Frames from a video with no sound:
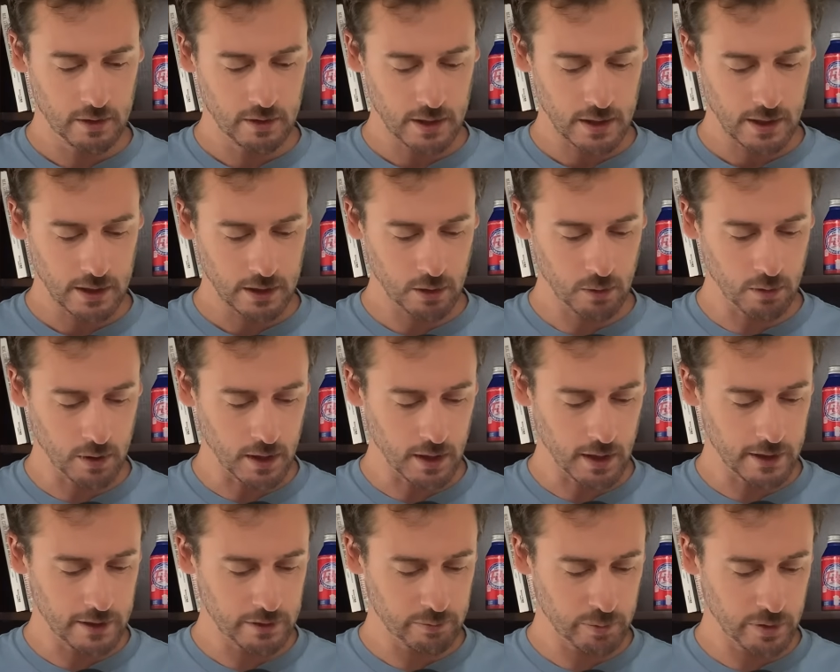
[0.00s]
I go
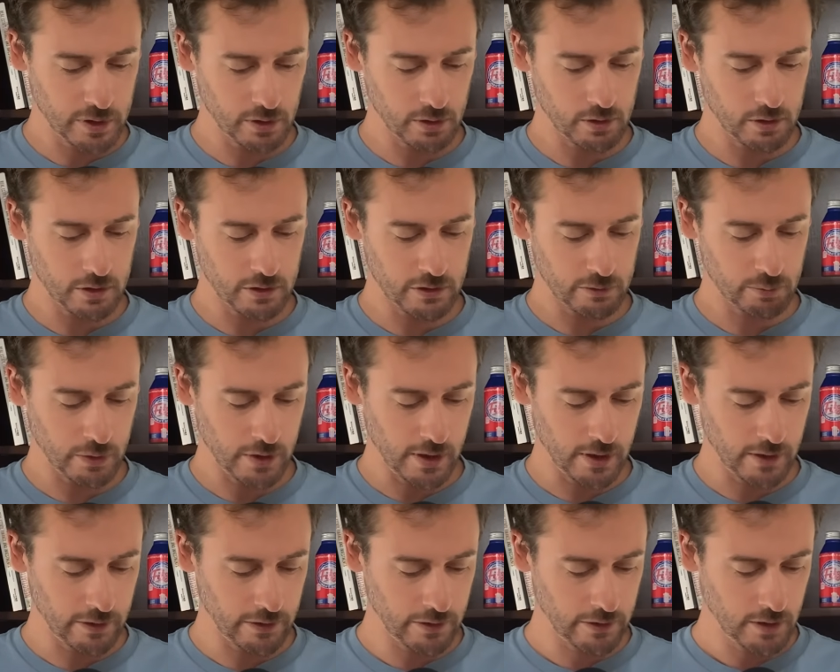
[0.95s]
Ice Pillars
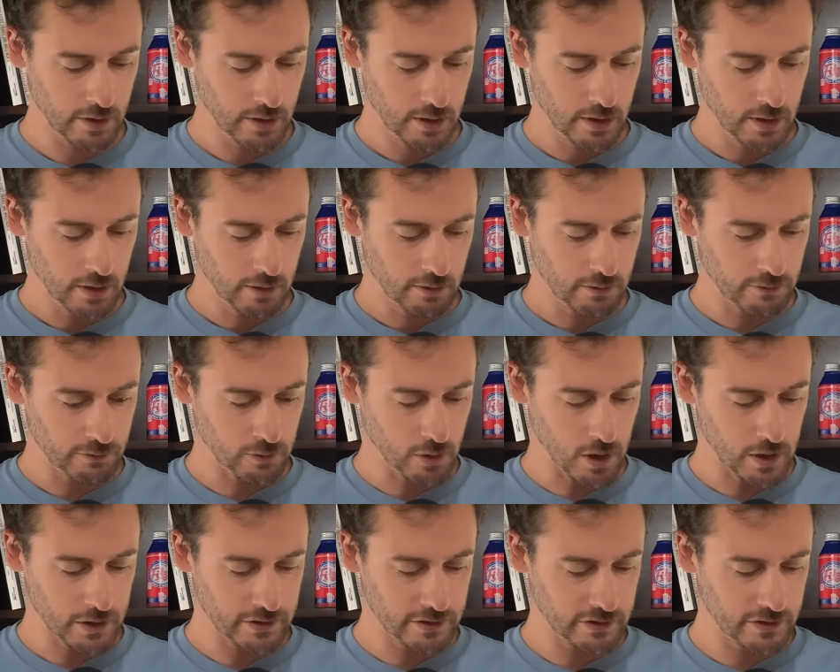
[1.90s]
with
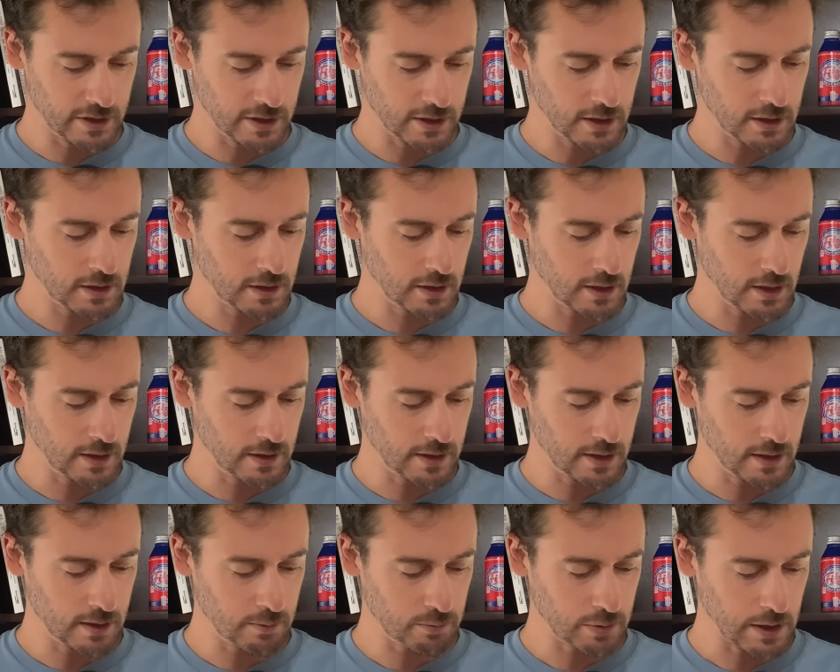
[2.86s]
Frost Sting, and
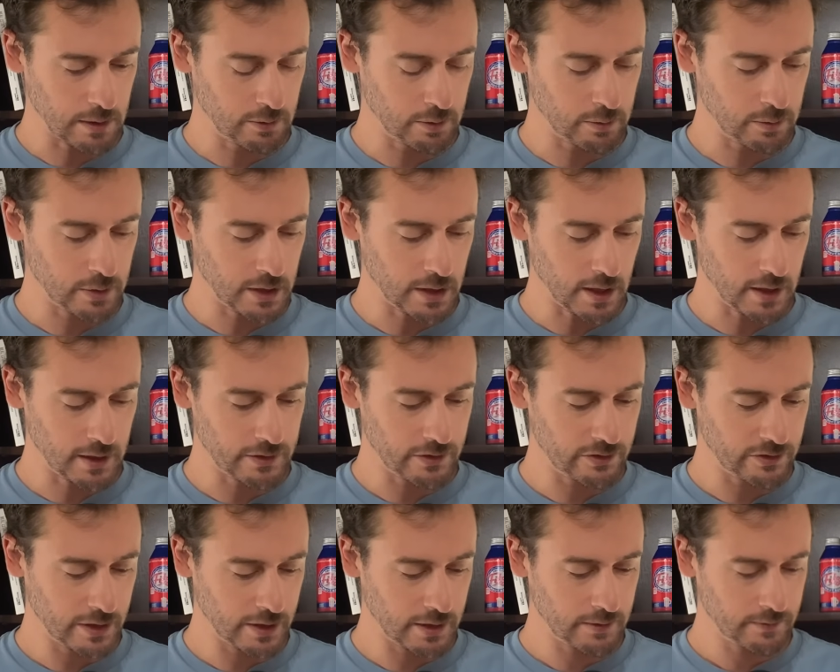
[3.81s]
then probably Ice
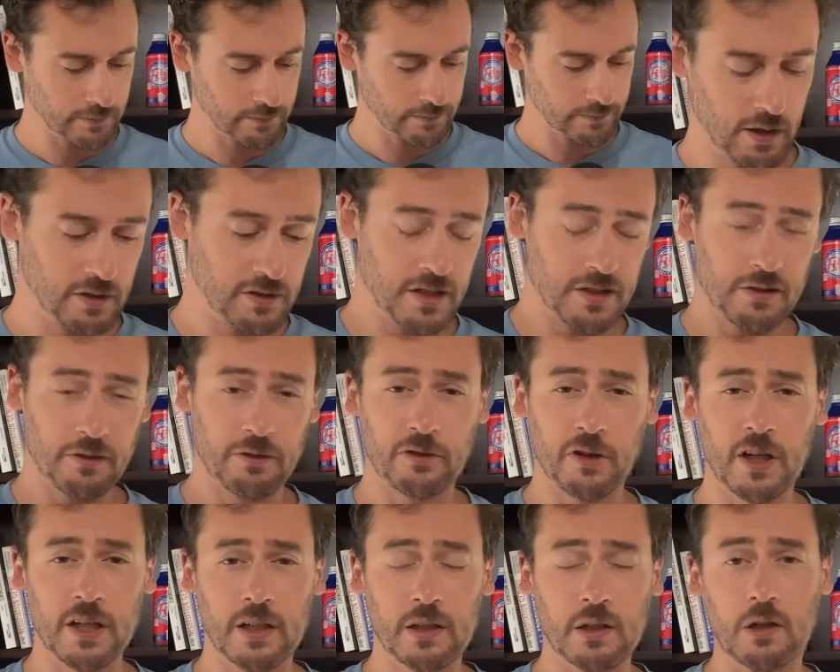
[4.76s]
Sting. She's a
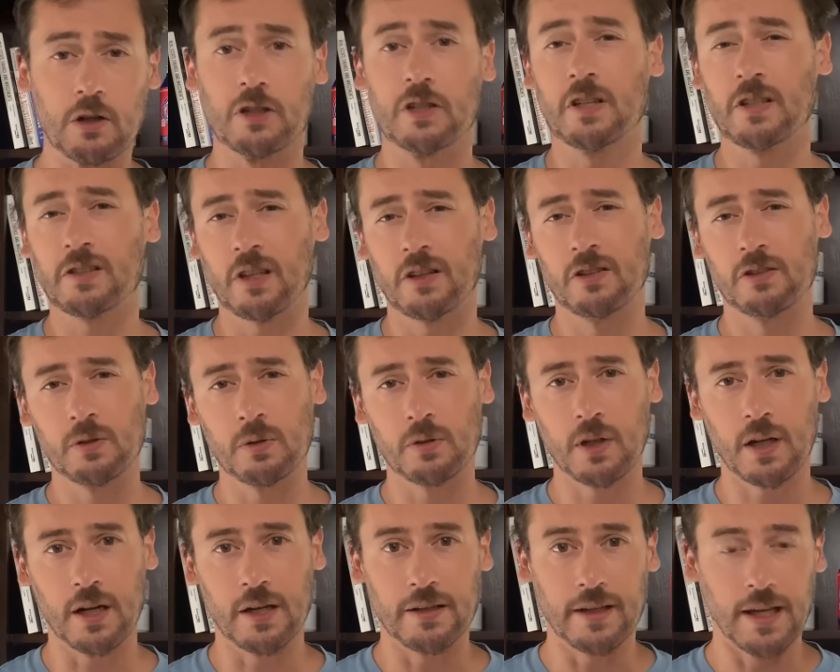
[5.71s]
fun hero. She just doesn't do a
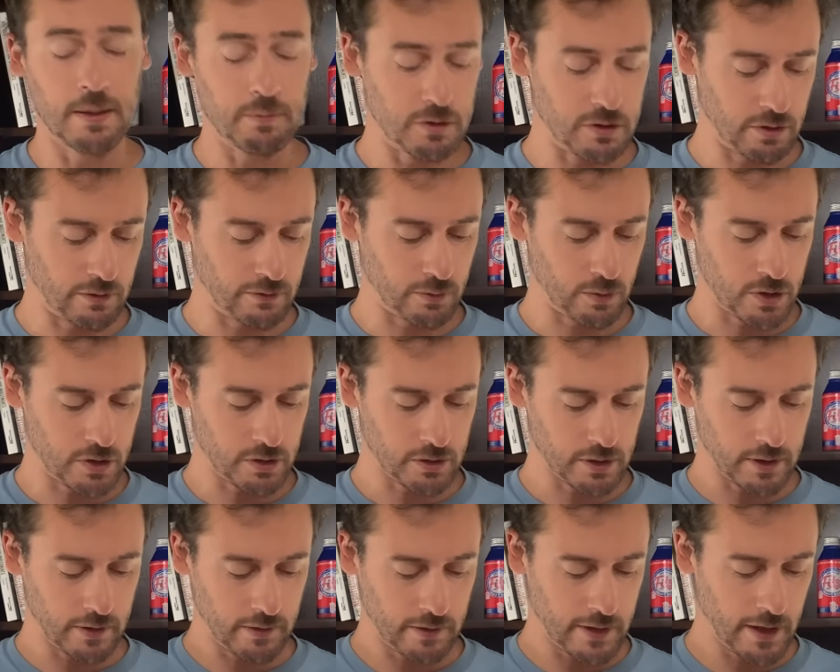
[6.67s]
lot of damage,
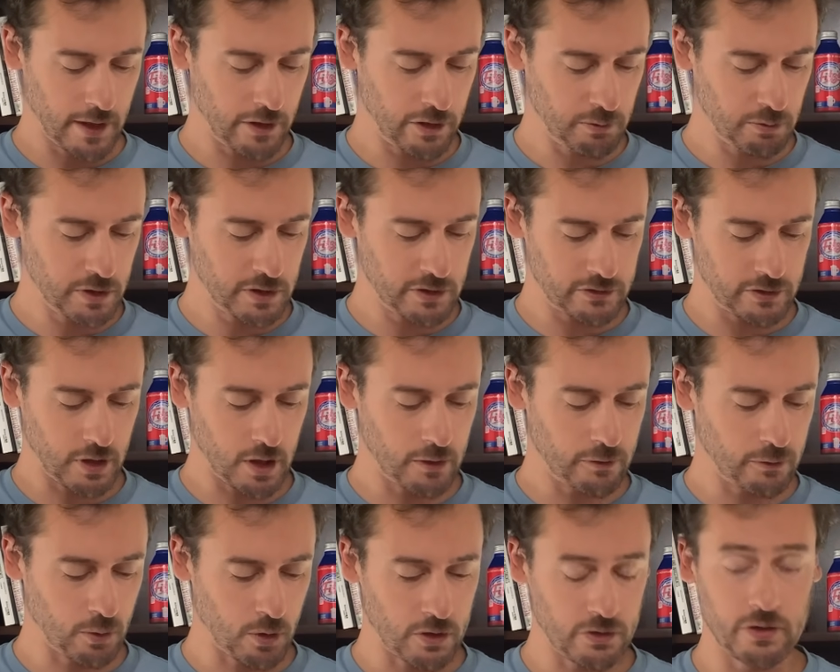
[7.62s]
unfortunately. That 3-star
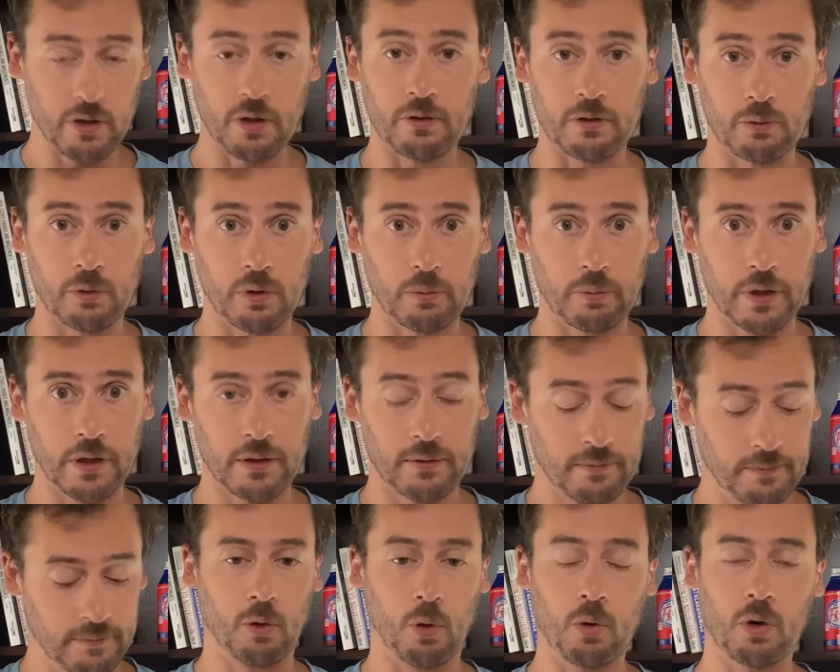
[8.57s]
Forge, though, is real big.
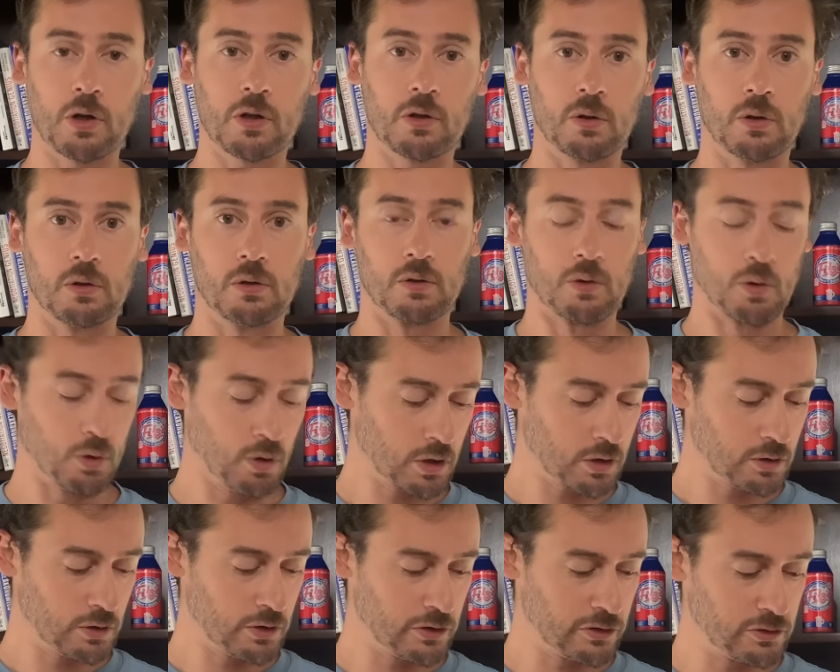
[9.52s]
Oracle.
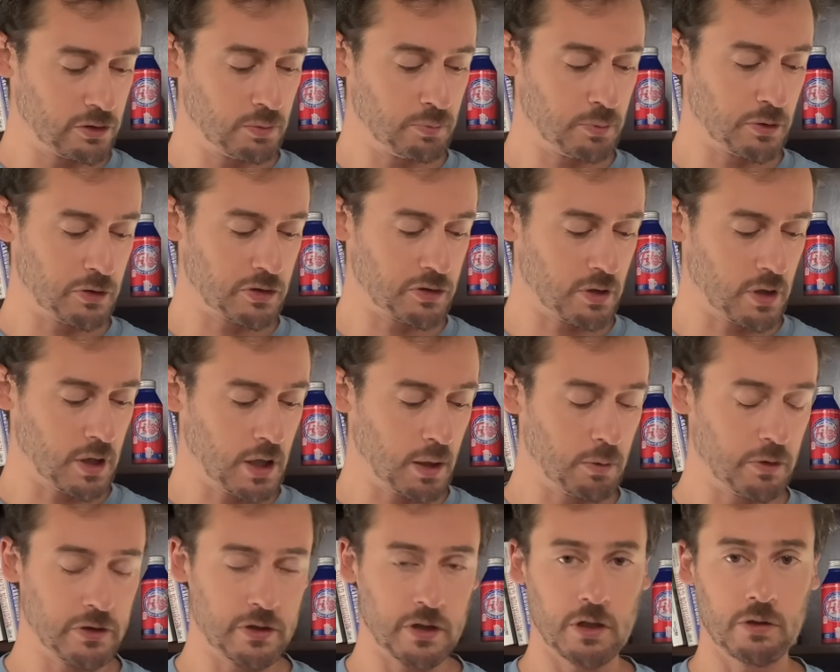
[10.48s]
Oracle is super
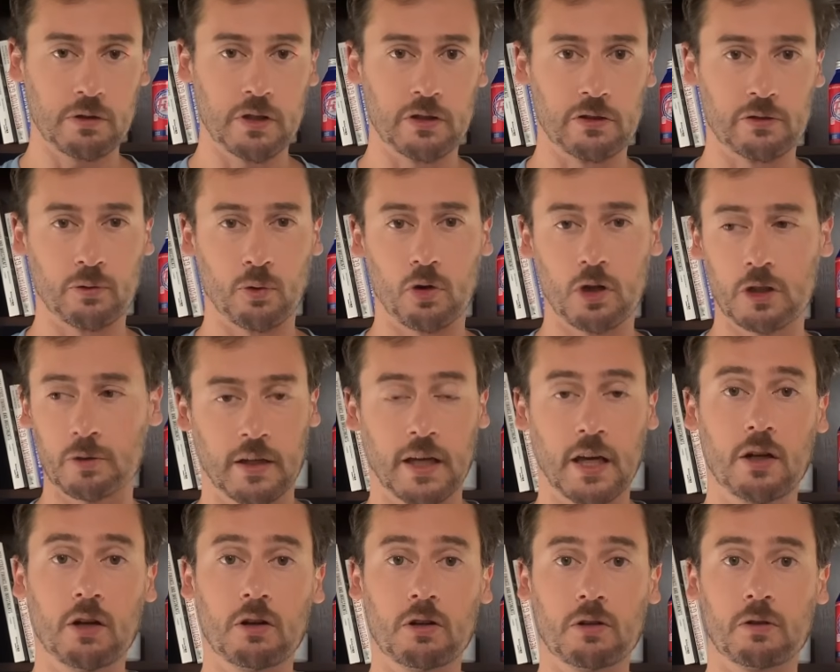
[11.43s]
strong with an increased Forge.
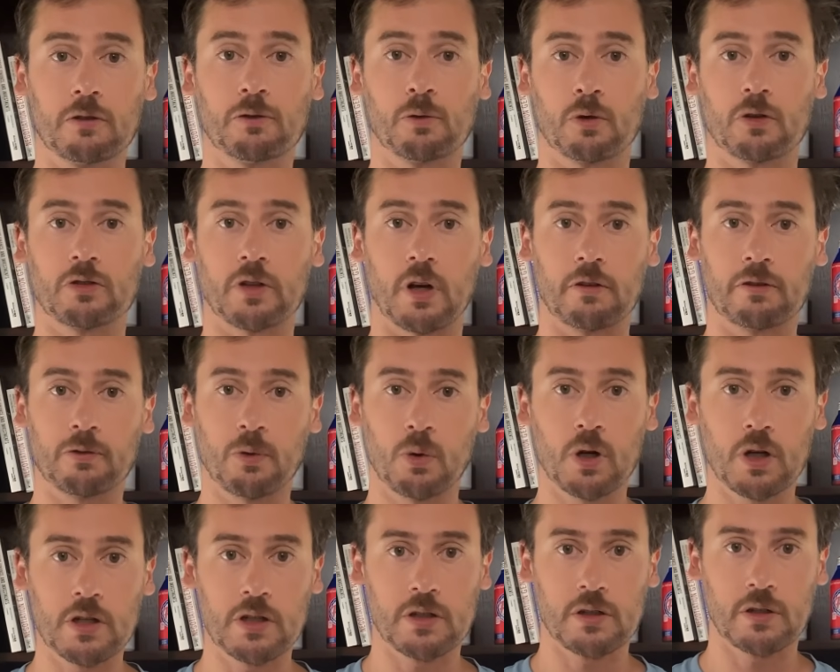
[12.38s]
Get her to a 4-star
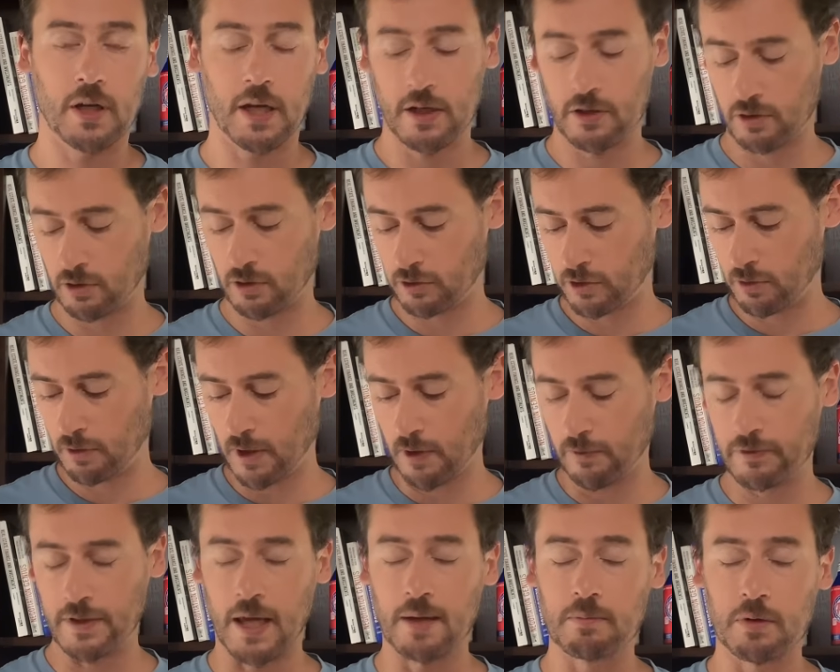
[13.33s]
Forge, and she'll do
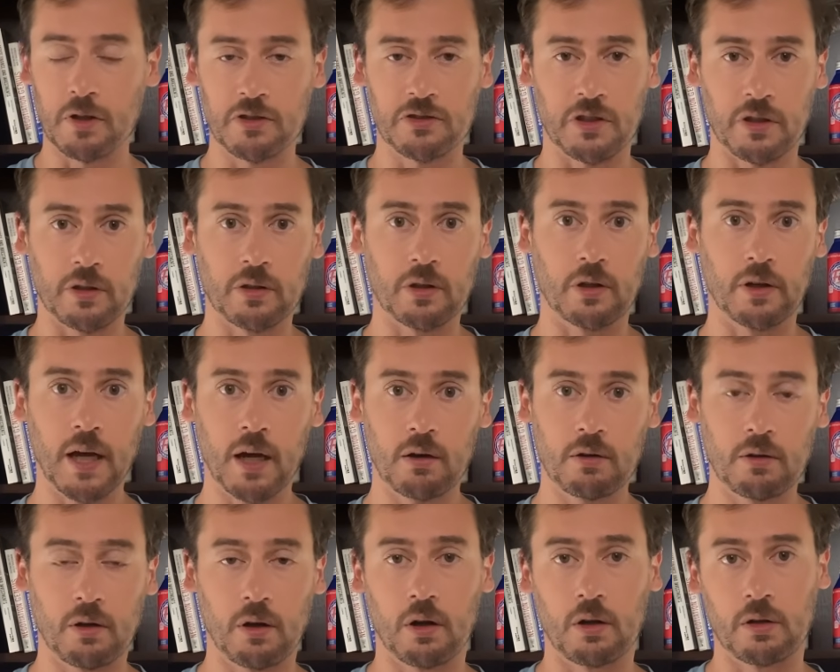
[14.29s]
enough damage to clear
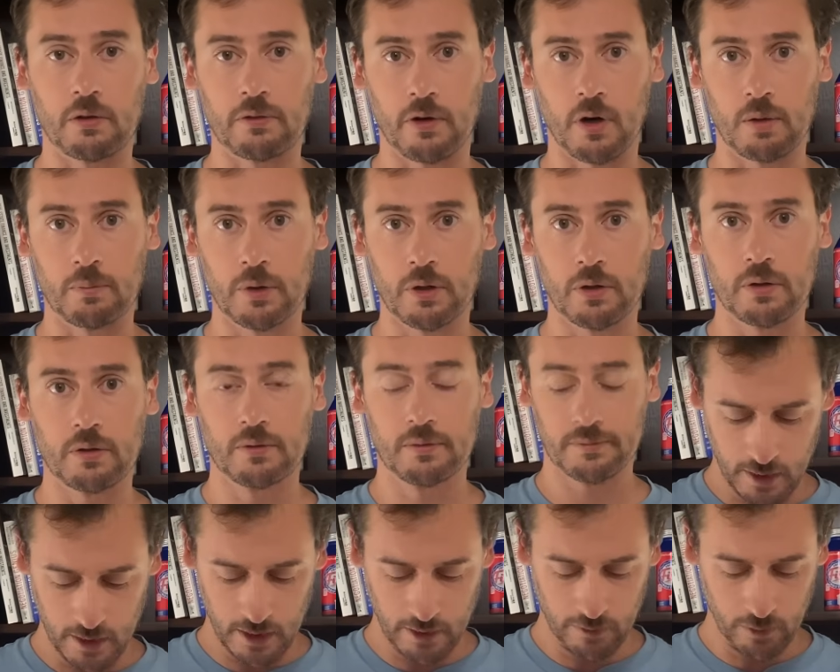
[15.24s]
out all of hard mode.
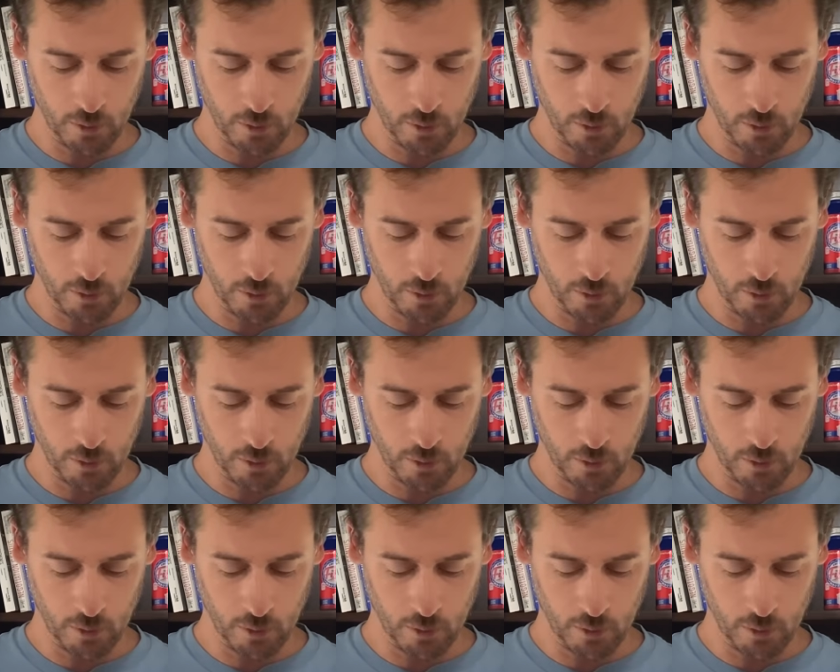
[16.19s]
At level